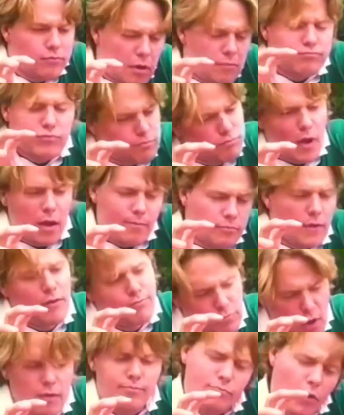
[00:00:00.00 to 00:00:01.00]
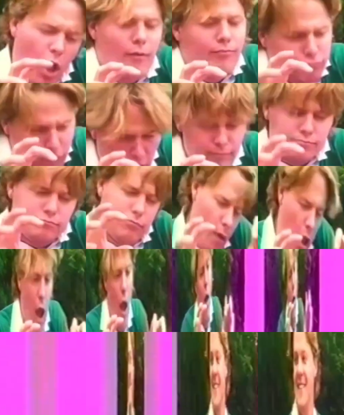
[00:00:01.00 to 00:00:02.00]
Just play it
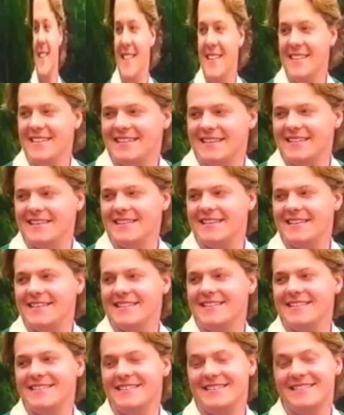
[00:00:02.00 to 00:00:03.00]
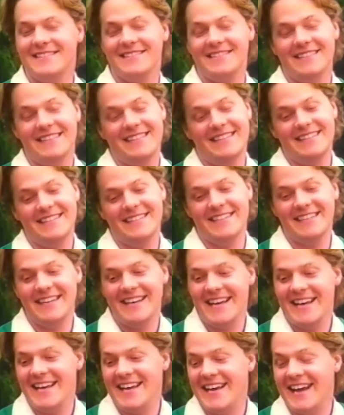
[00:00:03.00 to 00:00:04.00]
cool and don't come on too
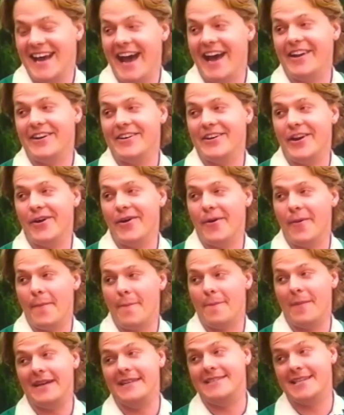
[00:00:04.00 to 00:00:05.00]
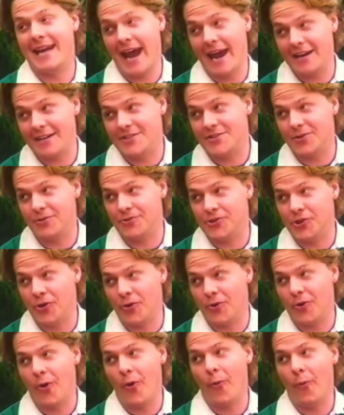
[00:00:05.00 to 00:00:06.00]
strong. I don't know. My dinosaur
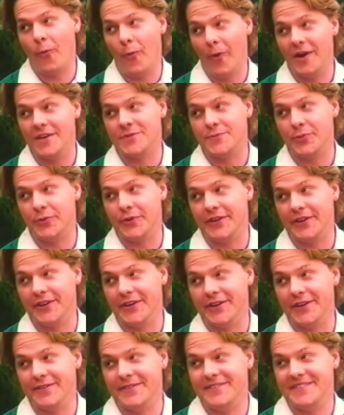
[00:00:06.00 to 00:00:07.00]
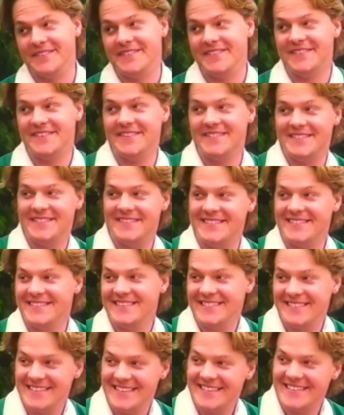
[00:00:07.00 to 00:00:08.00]
joke was pretty good. I
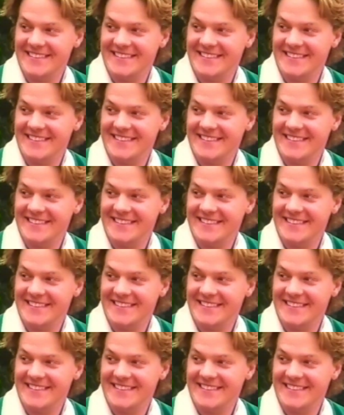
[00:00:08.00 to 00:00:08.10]
guess